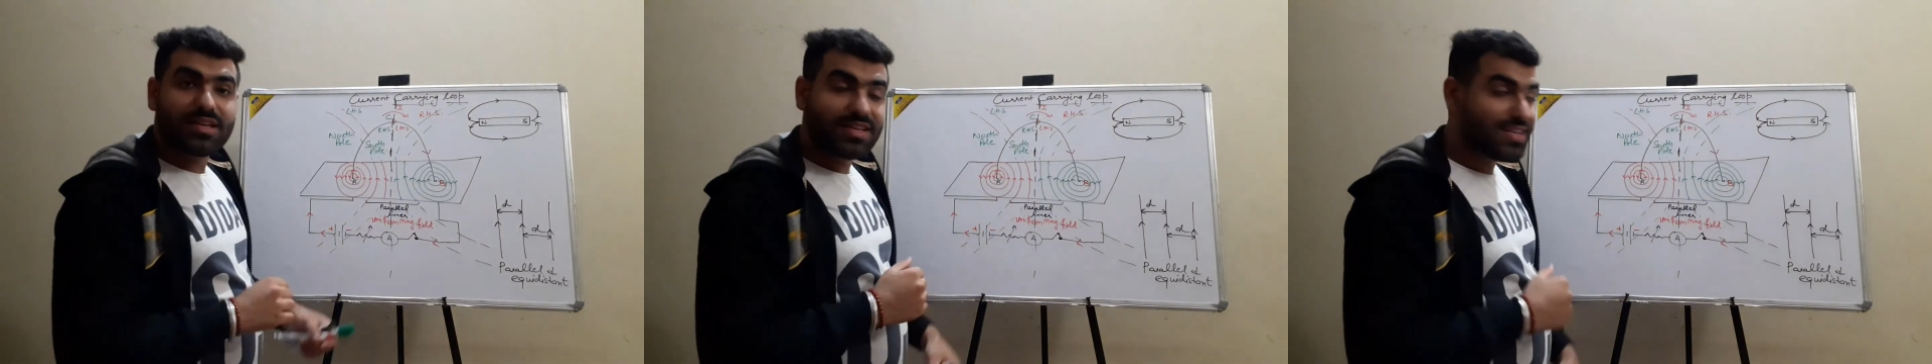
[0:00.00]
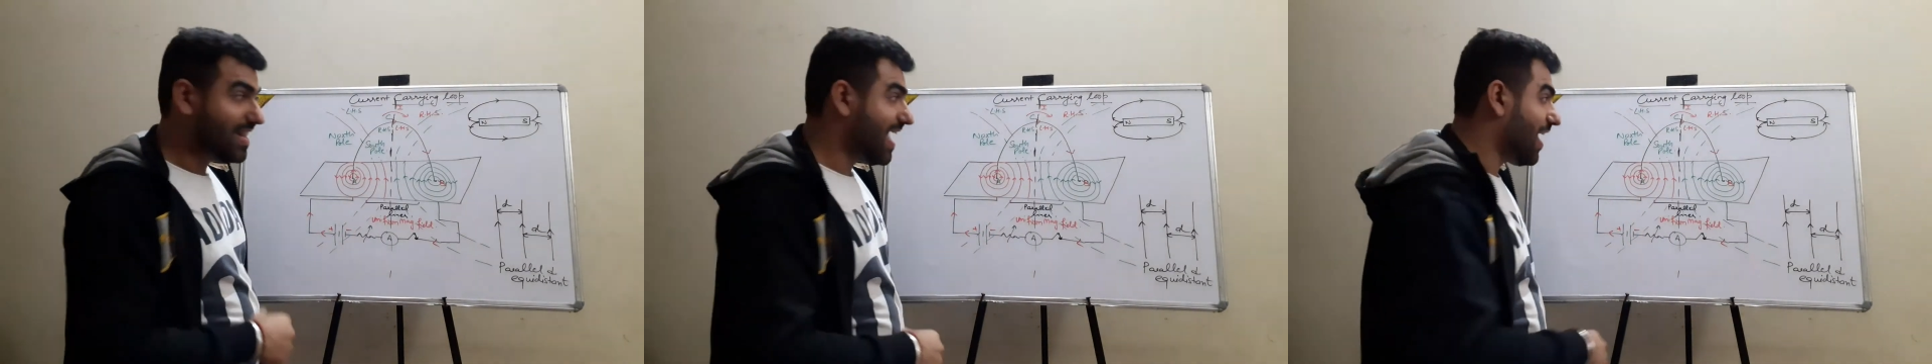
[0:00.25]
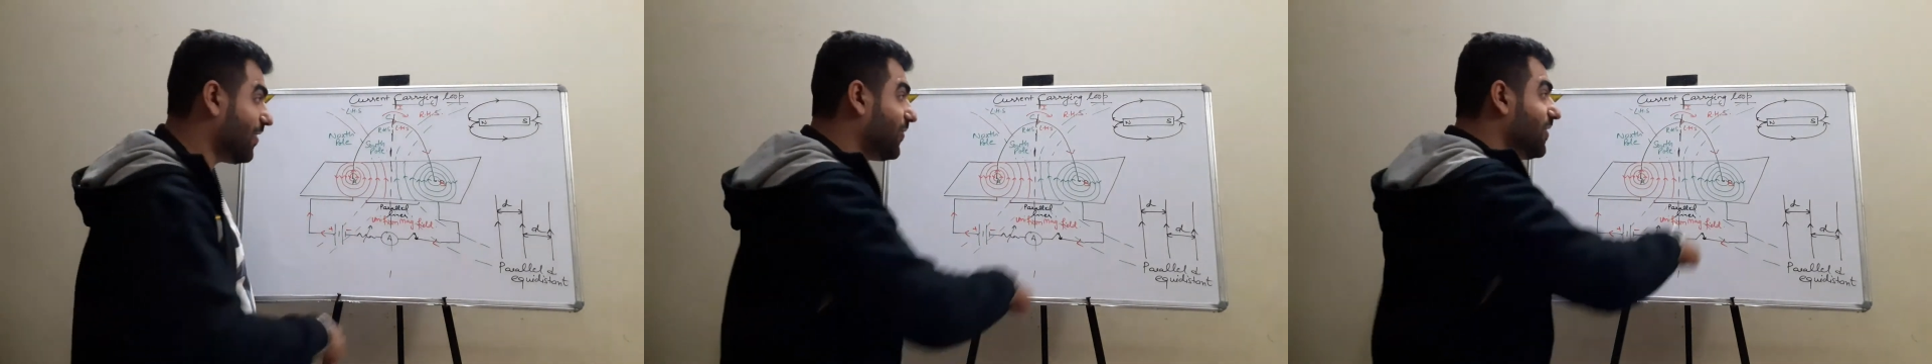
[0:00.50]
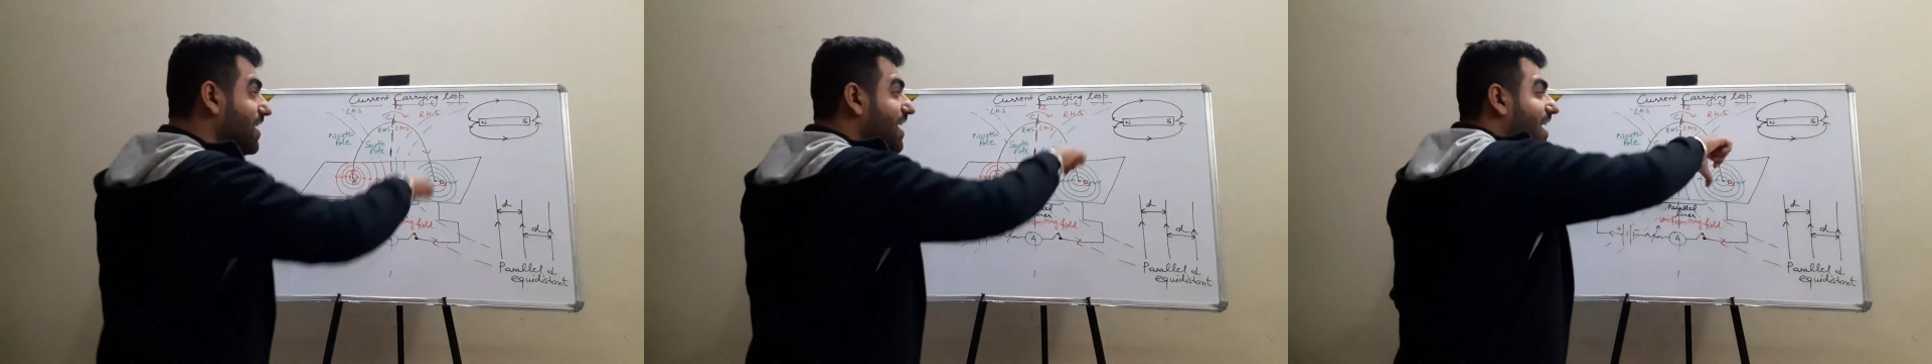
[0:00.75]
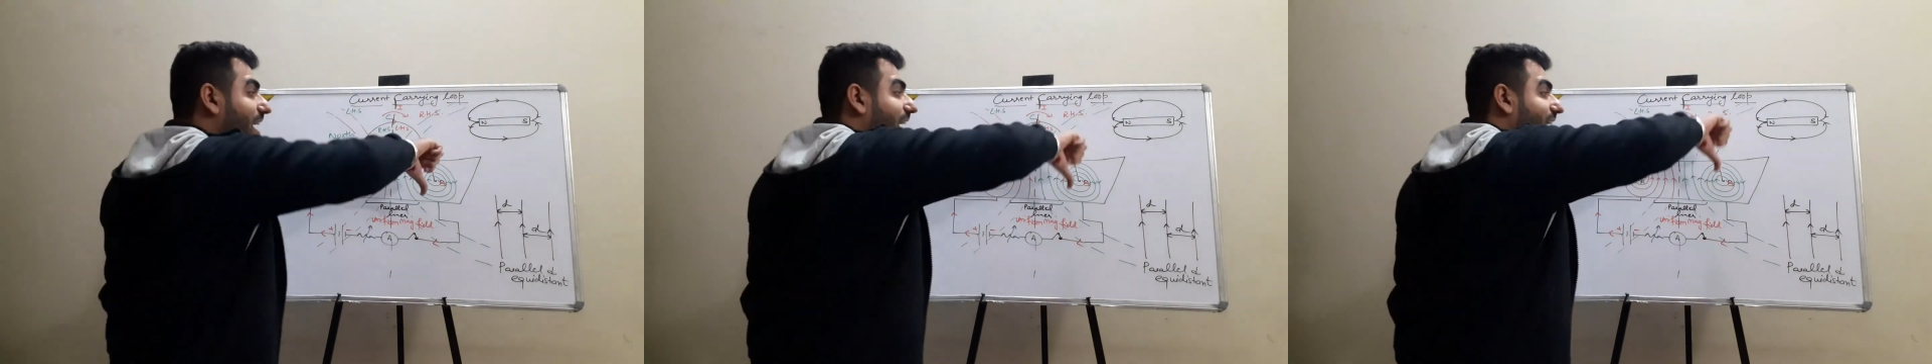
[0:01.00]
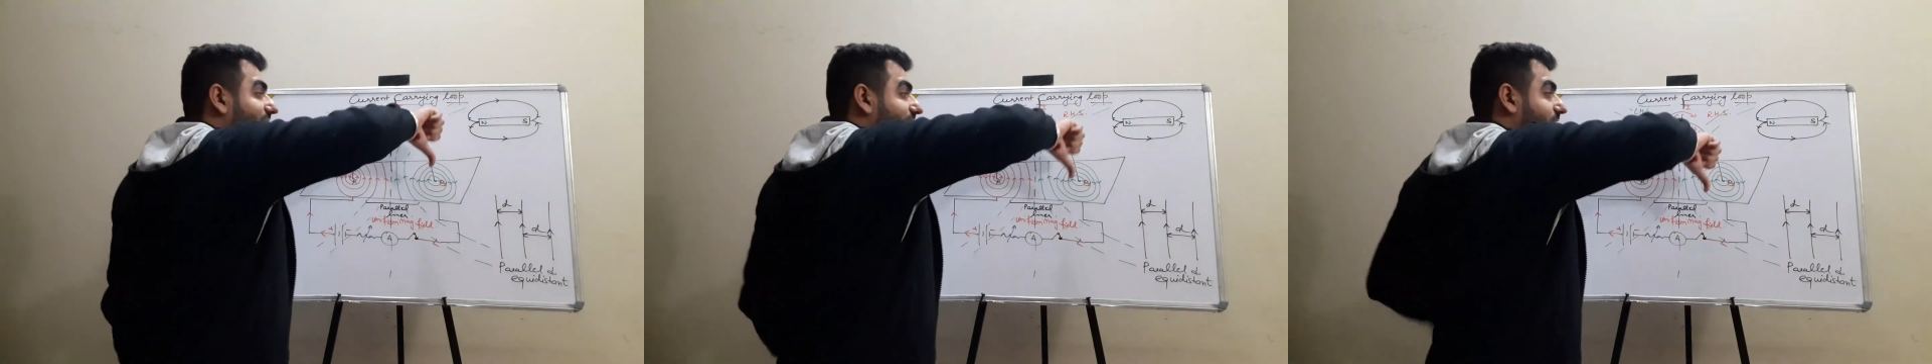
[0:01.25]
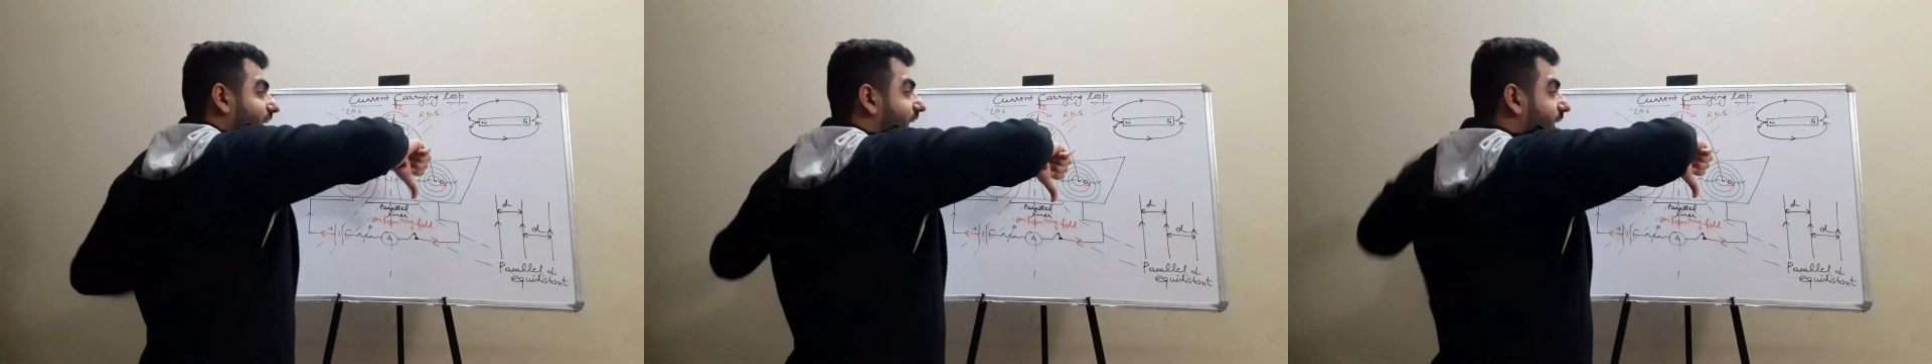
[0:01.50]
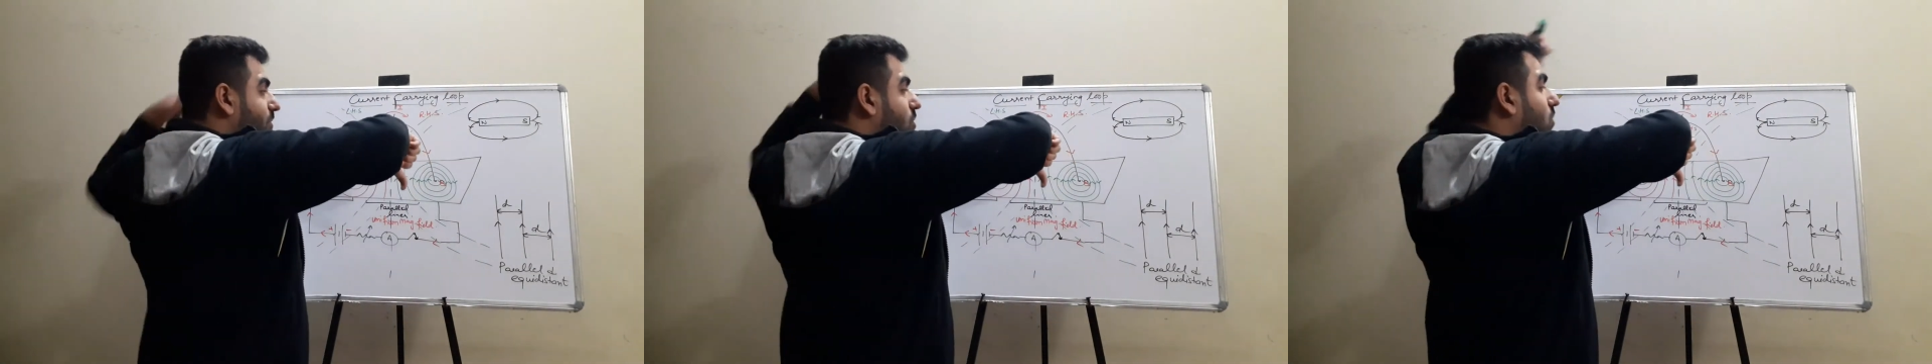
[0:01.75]
Now, again, I
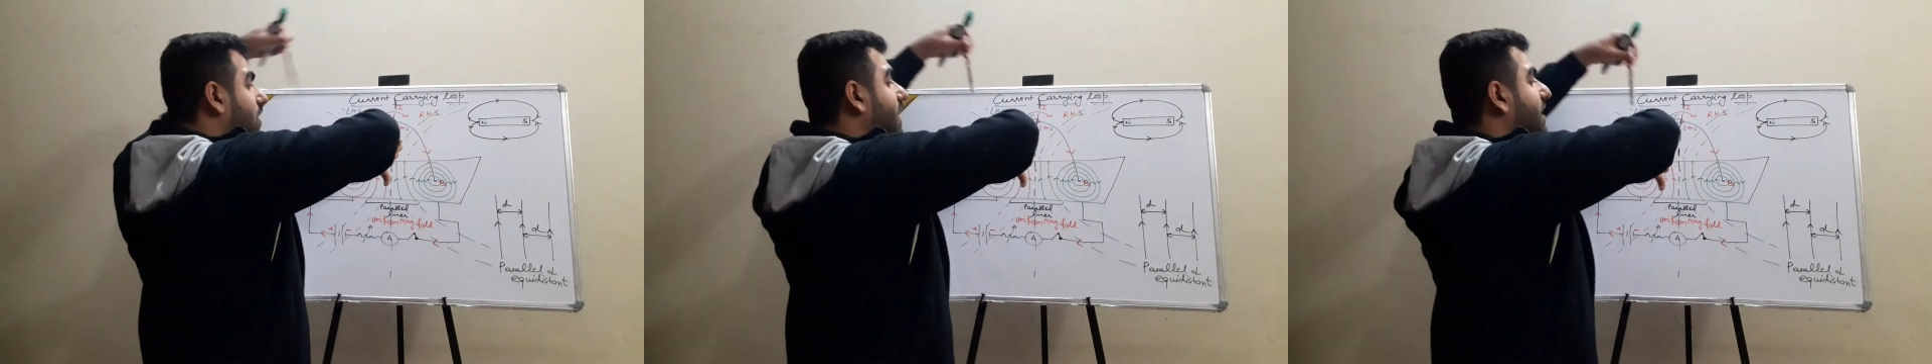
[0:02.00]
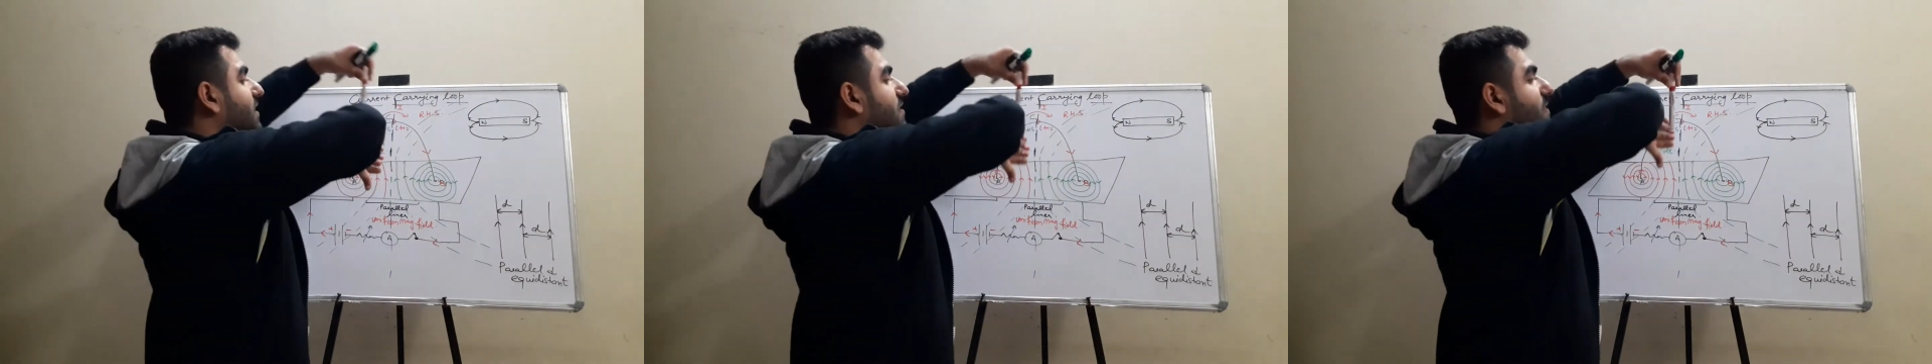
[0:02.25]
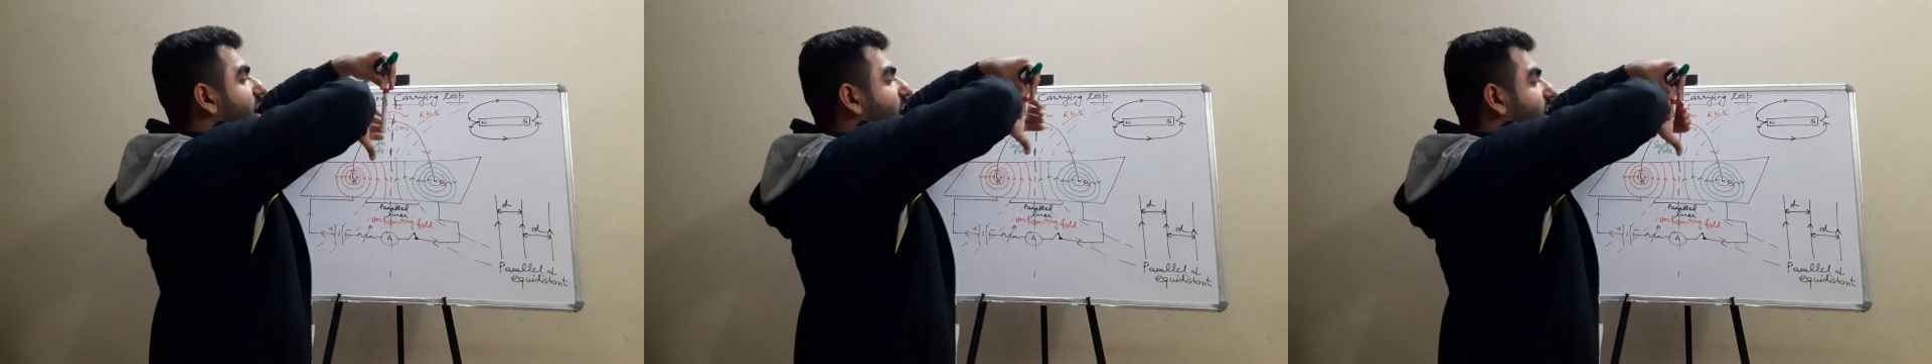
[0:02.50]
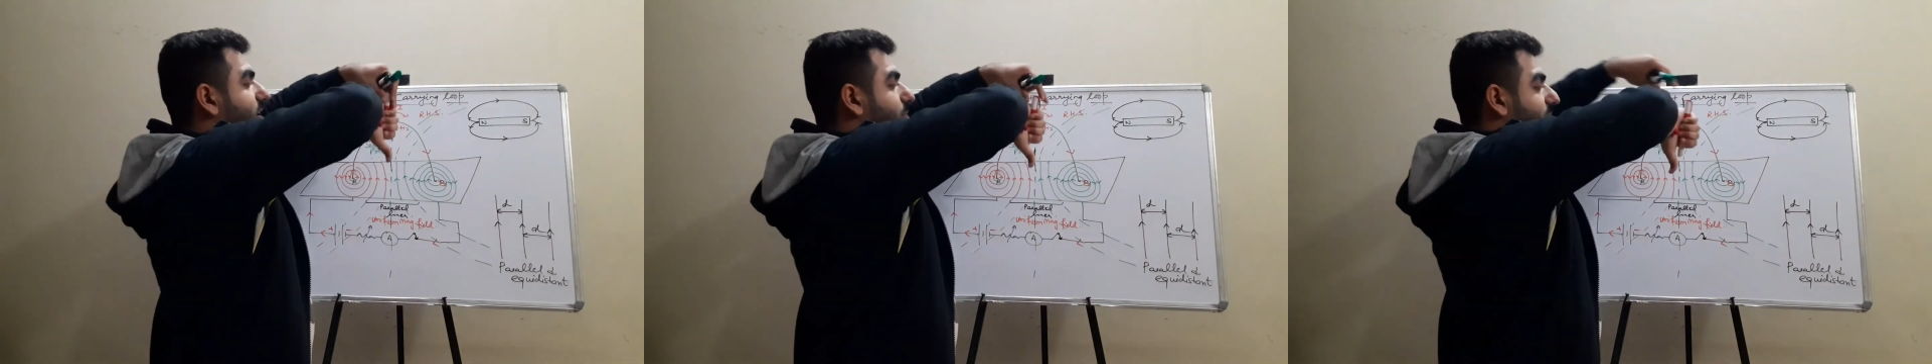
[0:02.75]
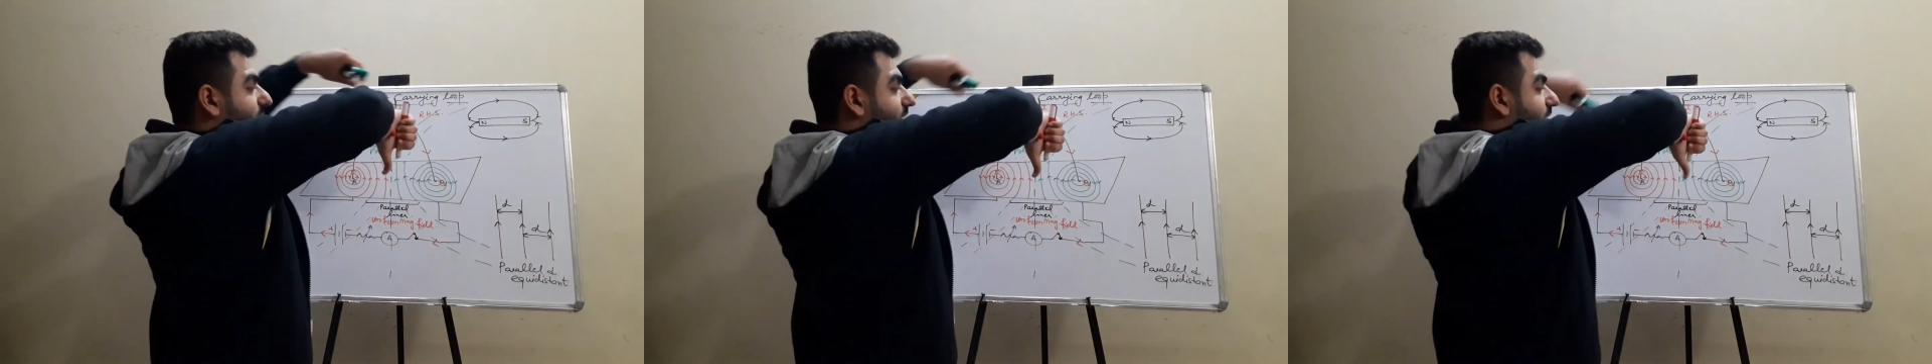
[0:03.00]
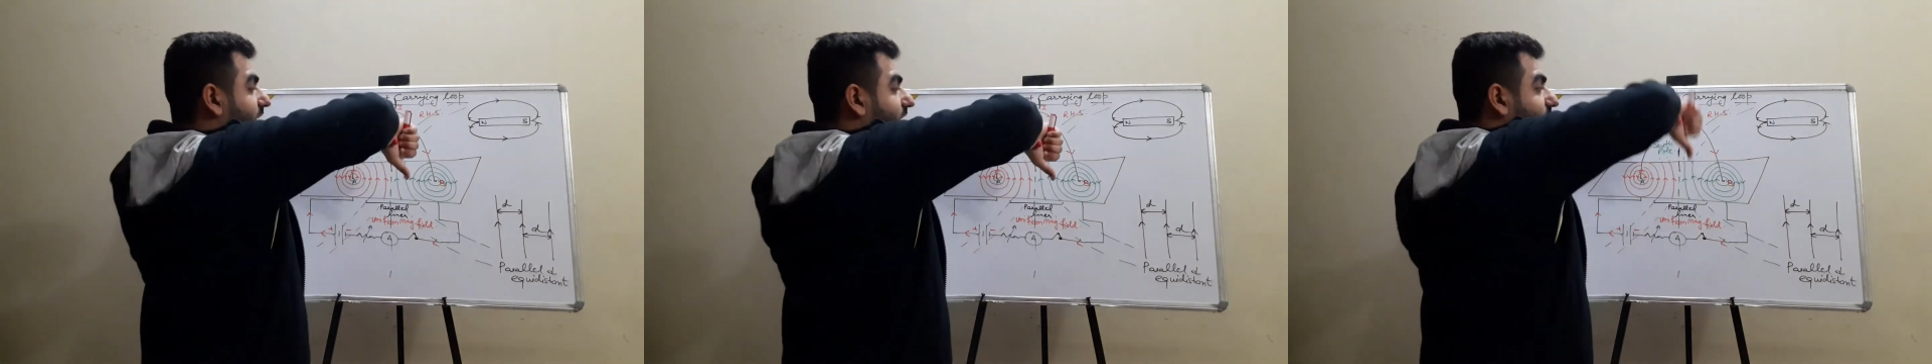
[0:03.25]
am holding the wire in my hand.